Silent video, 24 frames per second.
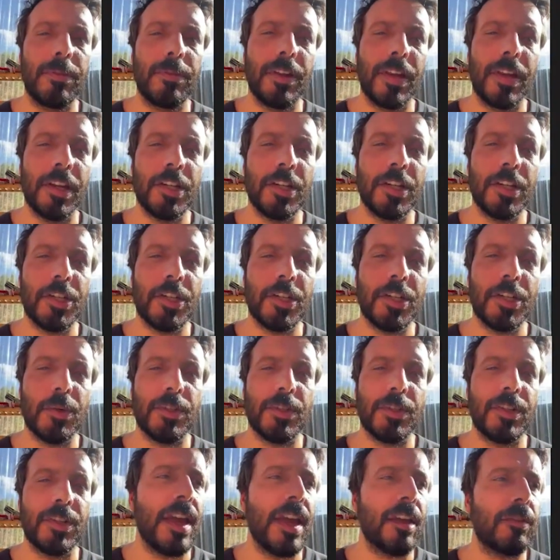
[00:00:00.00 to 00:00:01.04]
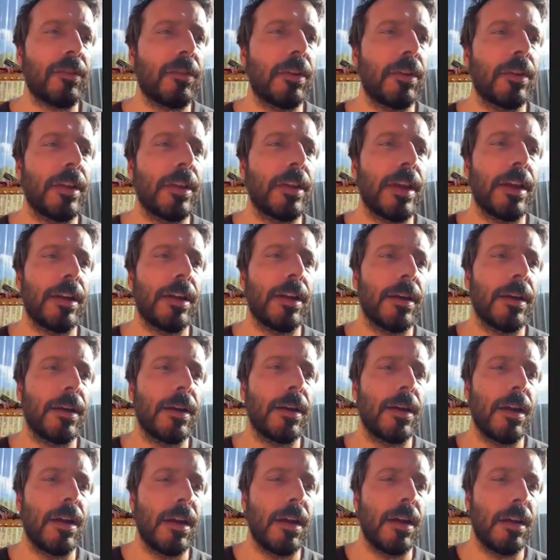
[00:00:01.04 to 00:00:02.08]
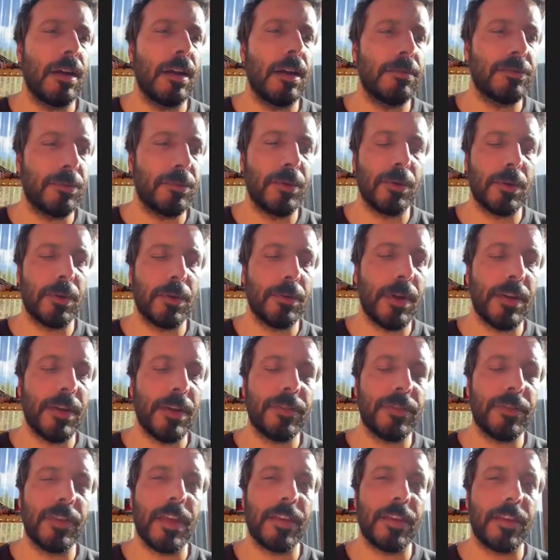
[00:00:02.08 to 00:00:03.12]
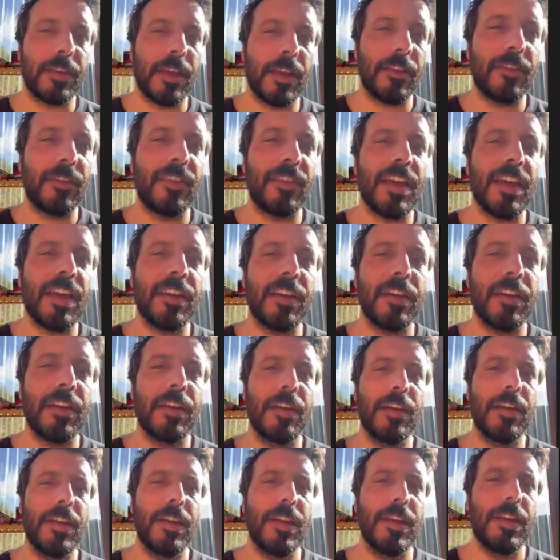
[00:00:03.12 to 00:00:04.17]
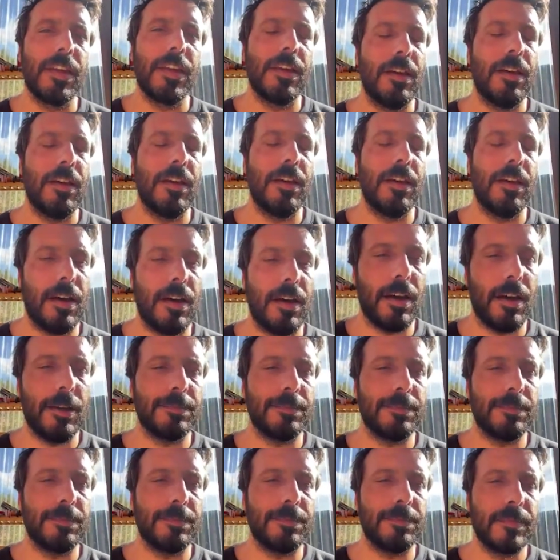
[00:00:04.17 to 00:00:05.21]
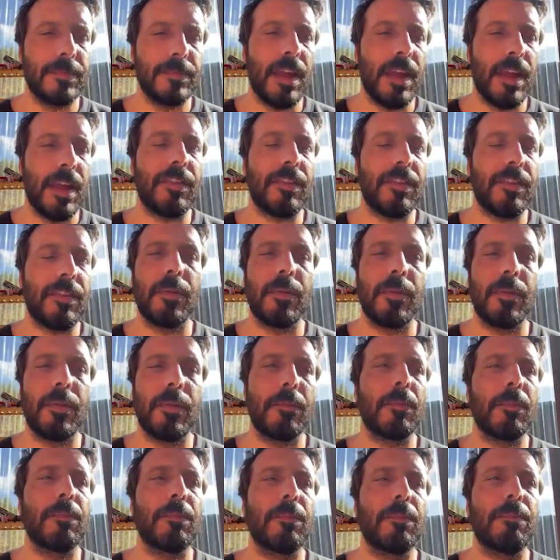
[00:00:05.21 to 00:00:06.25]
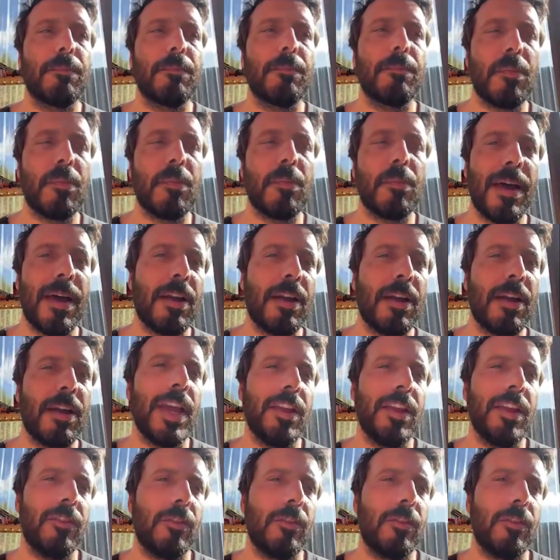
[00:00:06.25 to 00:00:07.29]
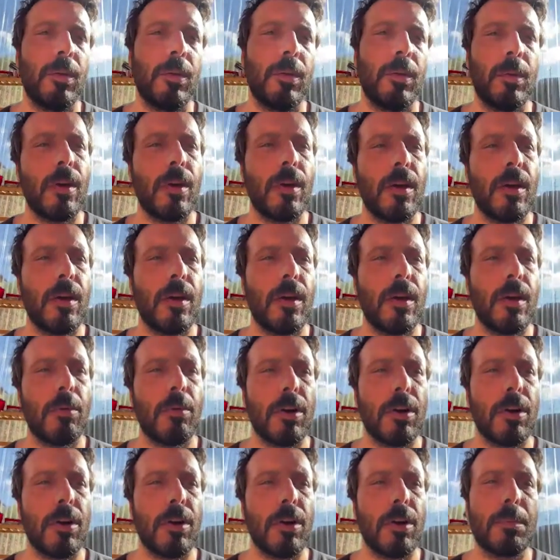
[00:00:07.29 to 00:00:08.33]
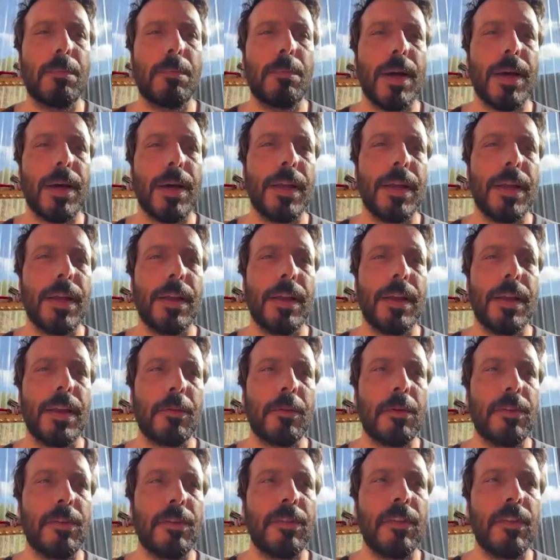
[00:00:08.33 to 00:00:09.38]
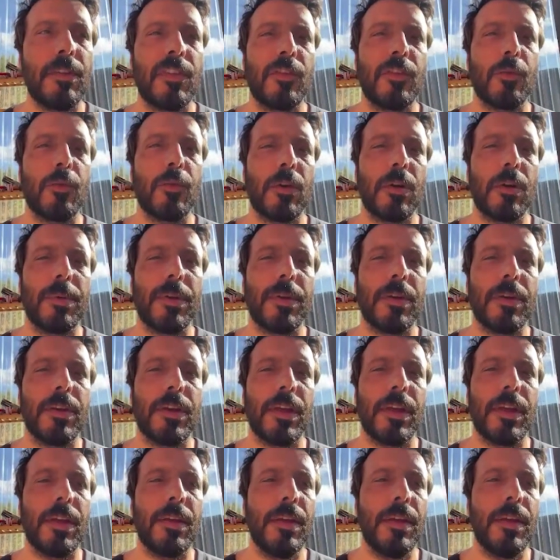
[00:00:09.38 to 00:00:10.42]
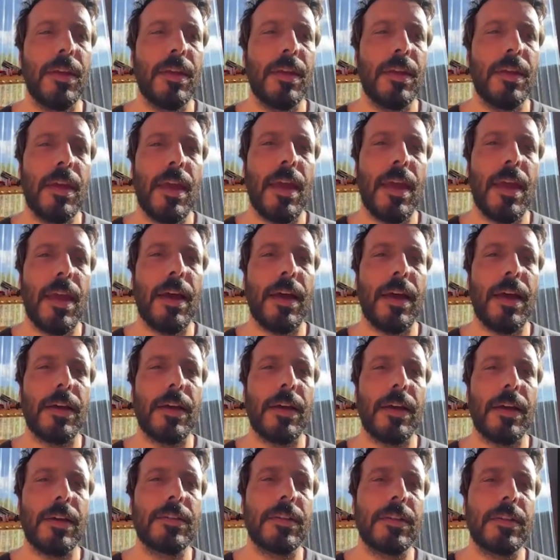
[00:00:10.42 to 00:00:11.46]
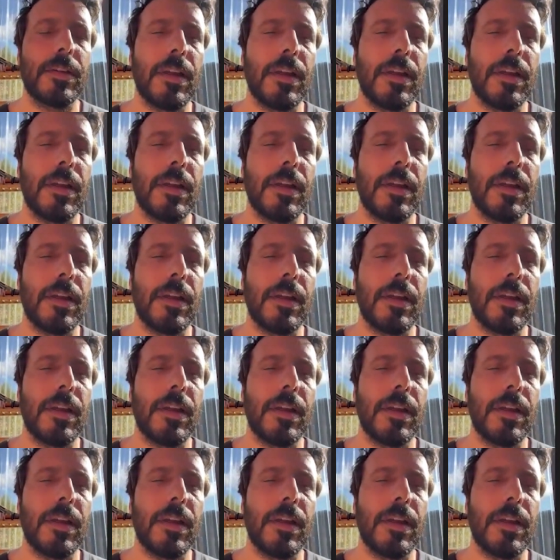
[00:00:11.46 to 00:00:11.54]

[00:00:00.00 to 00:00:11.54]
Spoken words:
finish, which is an extra layer of just pure resin that gets sanded. Um, Adds a minimal amount of weight to a board, but it increases the durability. And